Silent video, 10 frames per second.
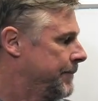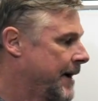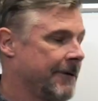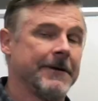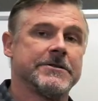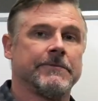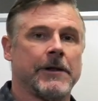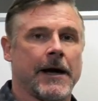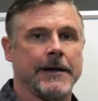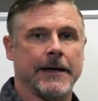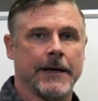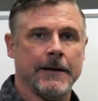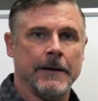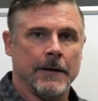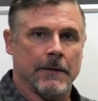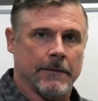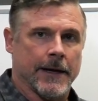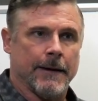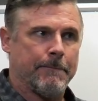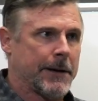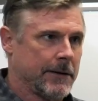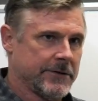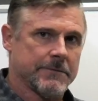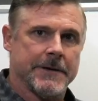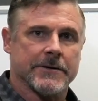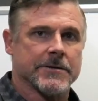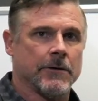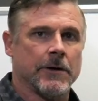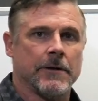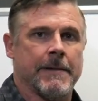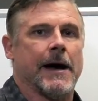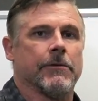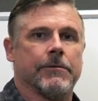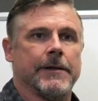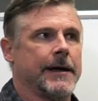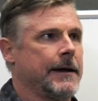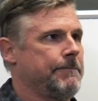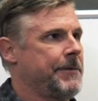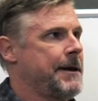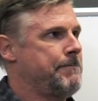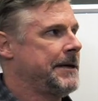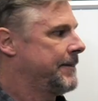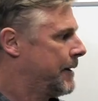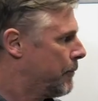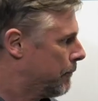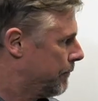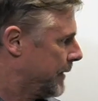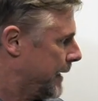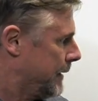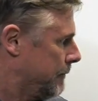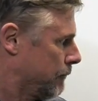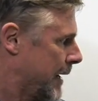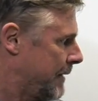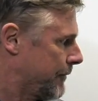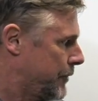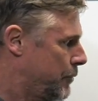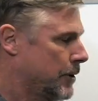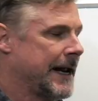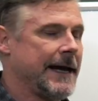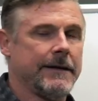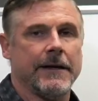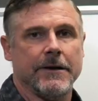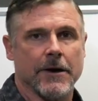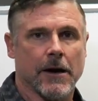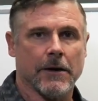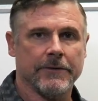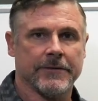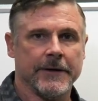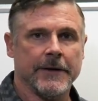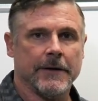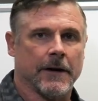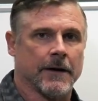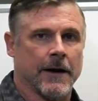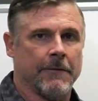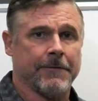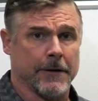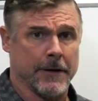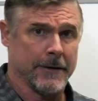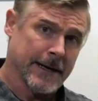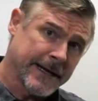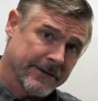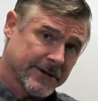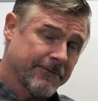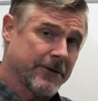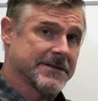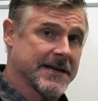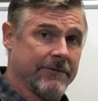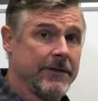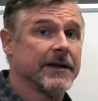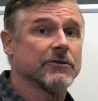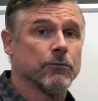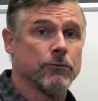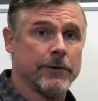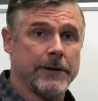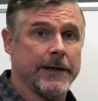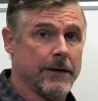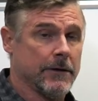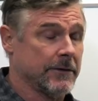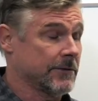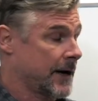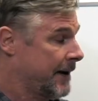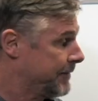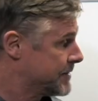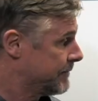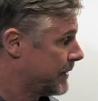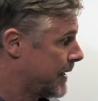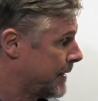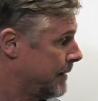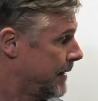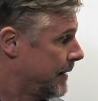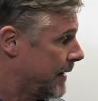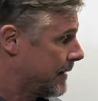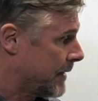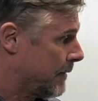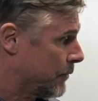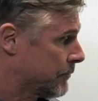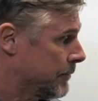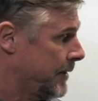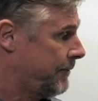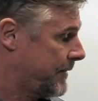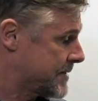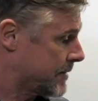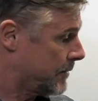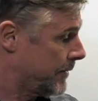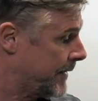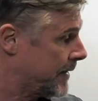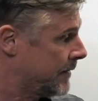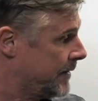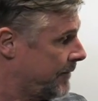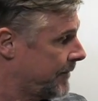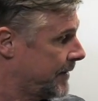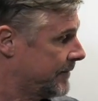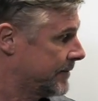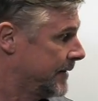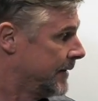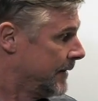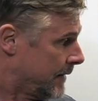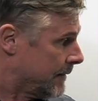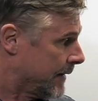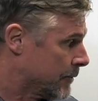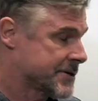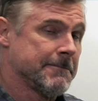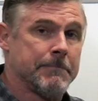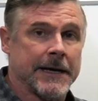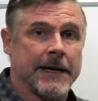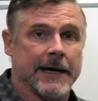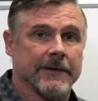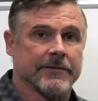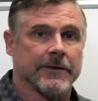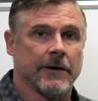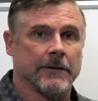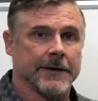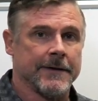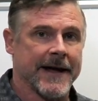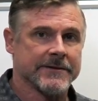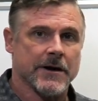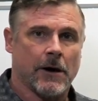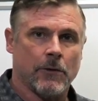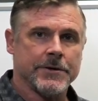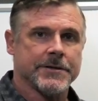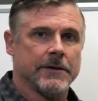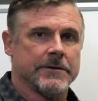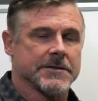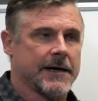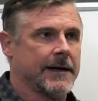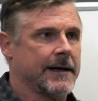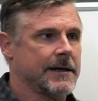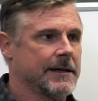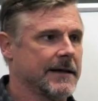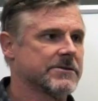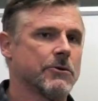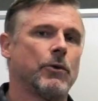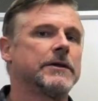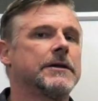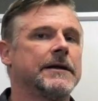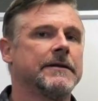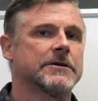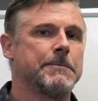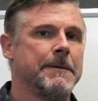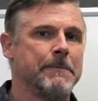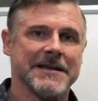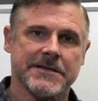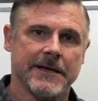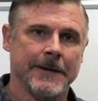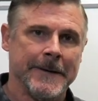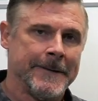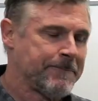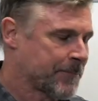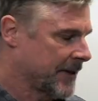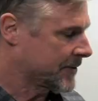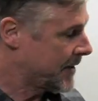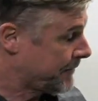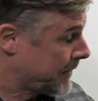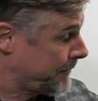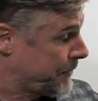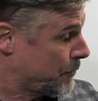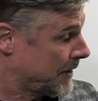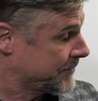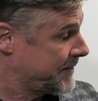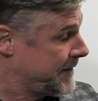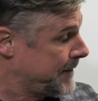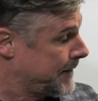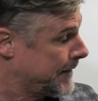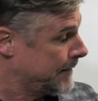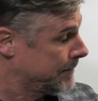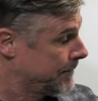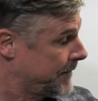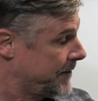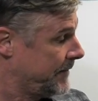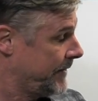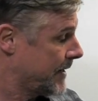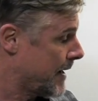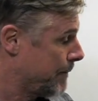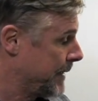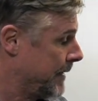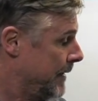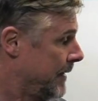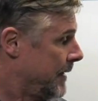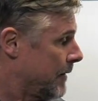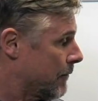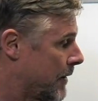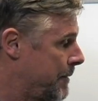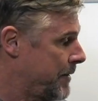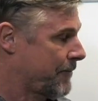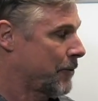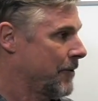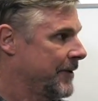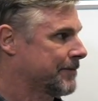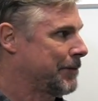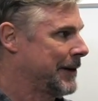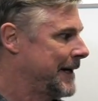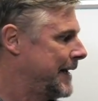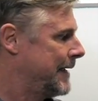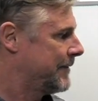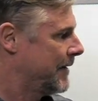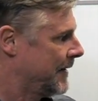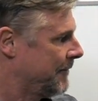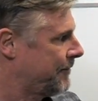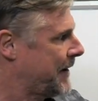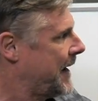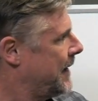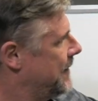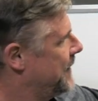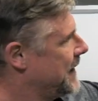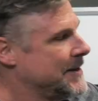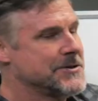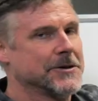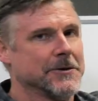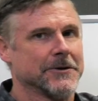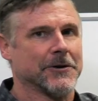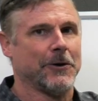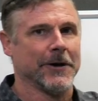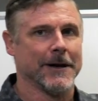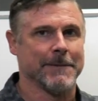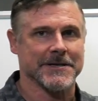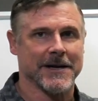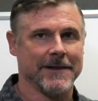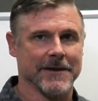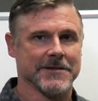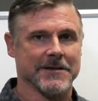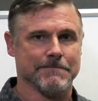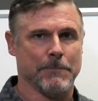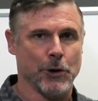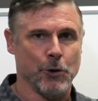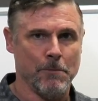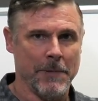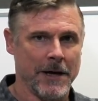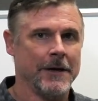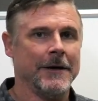The offensive line did it. They punched Minnesota in the mouth. They ran for 218 yards on and off against a front seven that's really good. So offensive line, I thought, was really physical. And then on defense, there were some big hits. So that's always a good sign. I think that's the one thing that's been missing. It's kind of funny if you watch the TV copy right before this play, a fan in the end zone is holding up a sign that says boom,